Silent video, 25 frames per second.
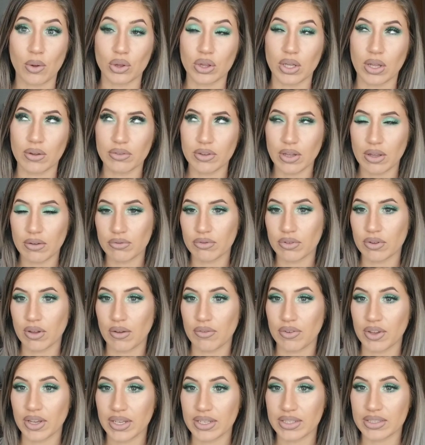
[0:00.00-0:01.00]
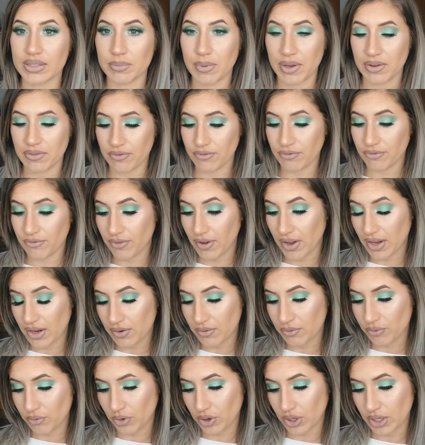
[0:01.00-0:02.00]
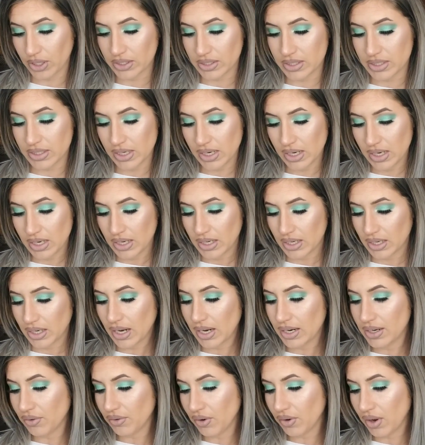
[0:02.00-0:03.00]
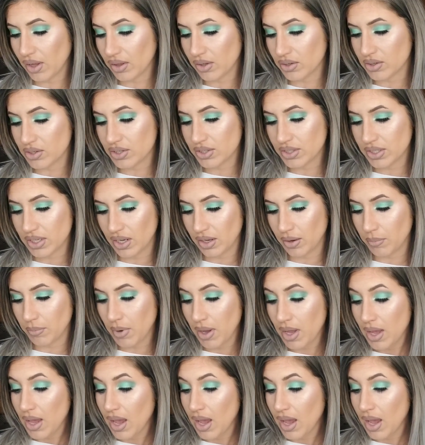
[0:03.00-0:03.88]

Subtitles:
Love, love, love it. It's my favorite kind of color scheme.